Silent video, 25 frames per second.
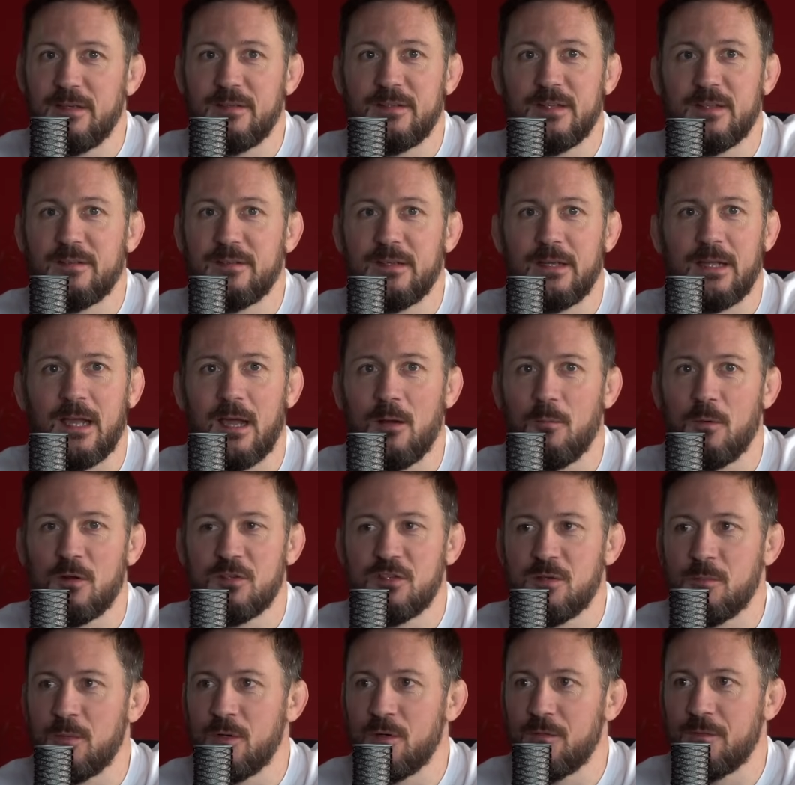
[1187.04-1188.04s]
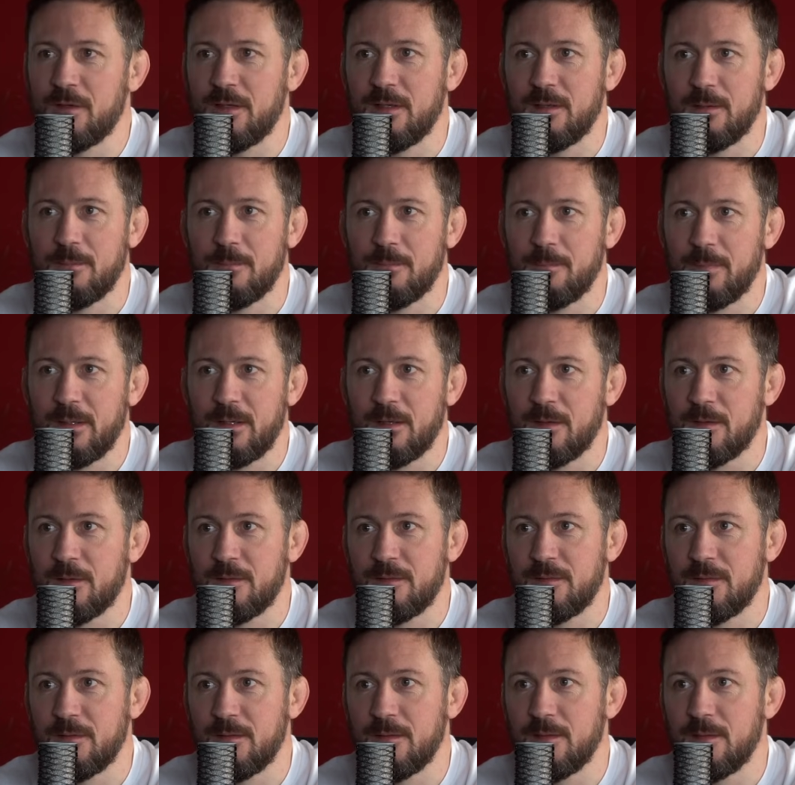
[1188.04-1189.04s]
He says he can't watch a movie
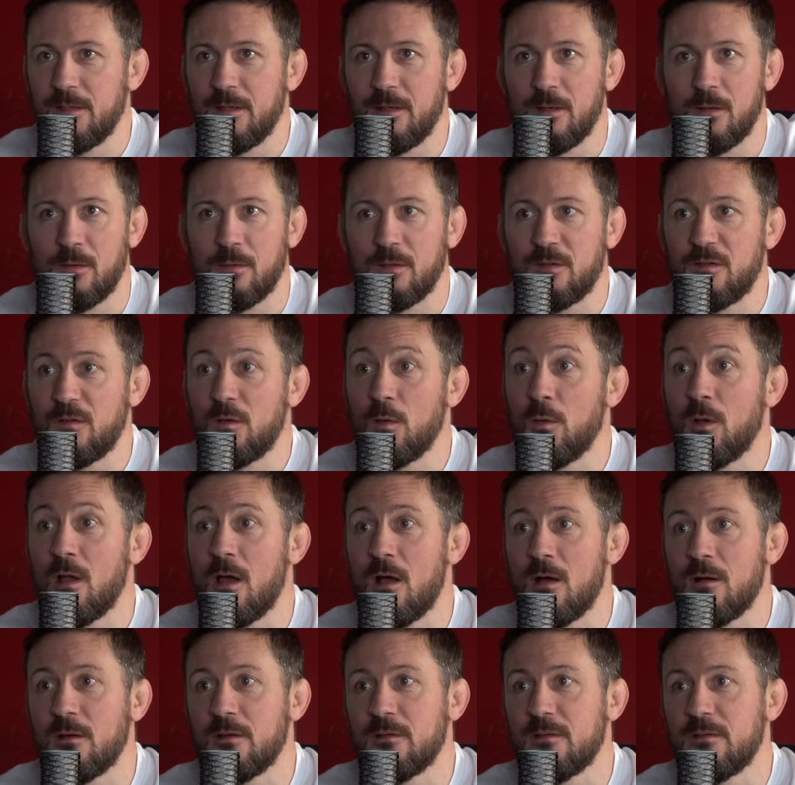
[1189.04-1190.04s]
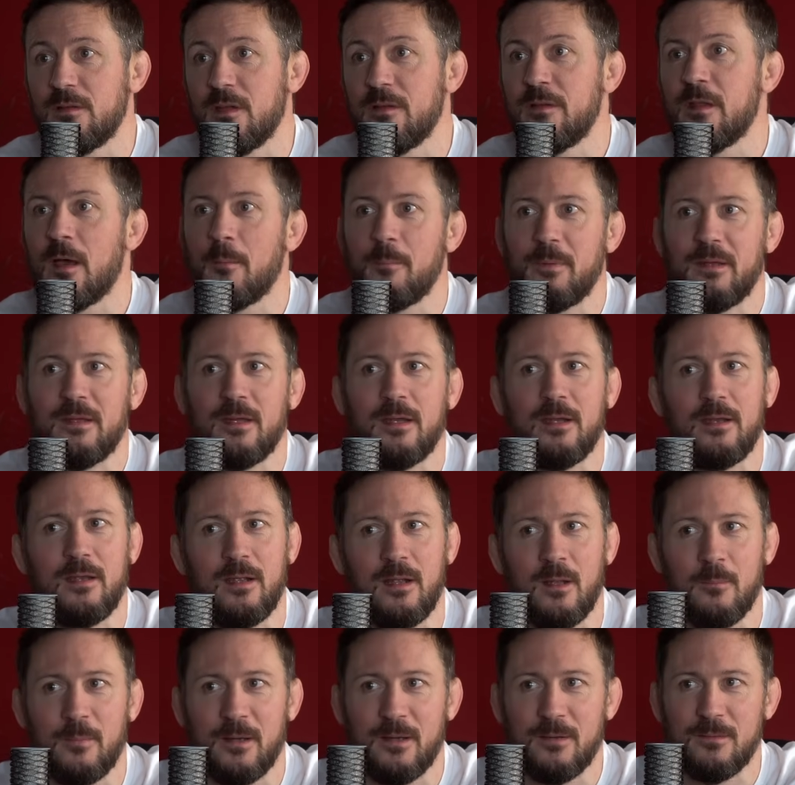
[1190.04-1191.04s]
because, you know, it's too long to not be
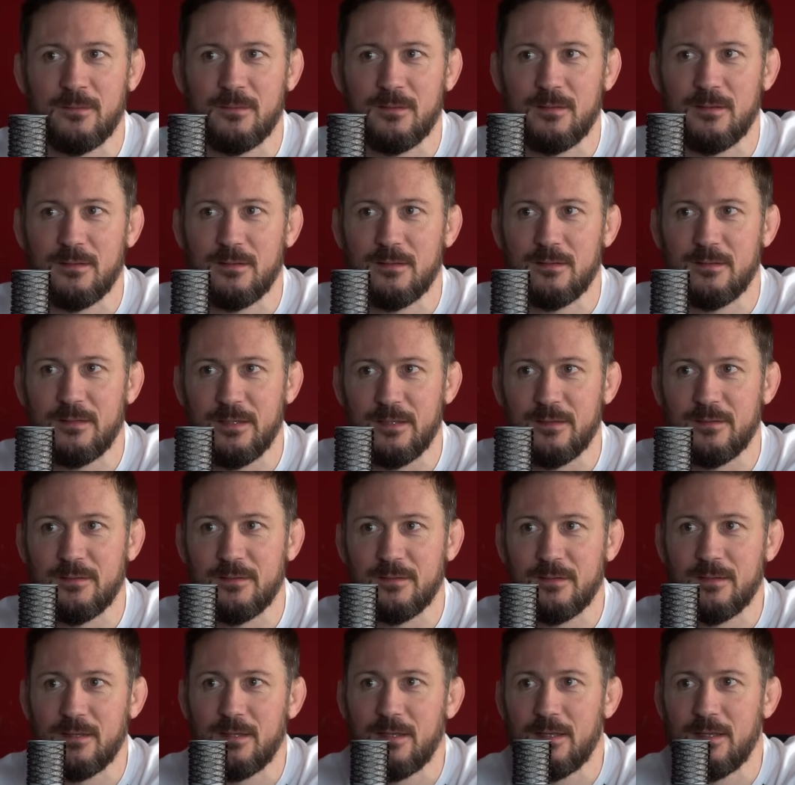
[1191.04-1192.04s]
thinking about this.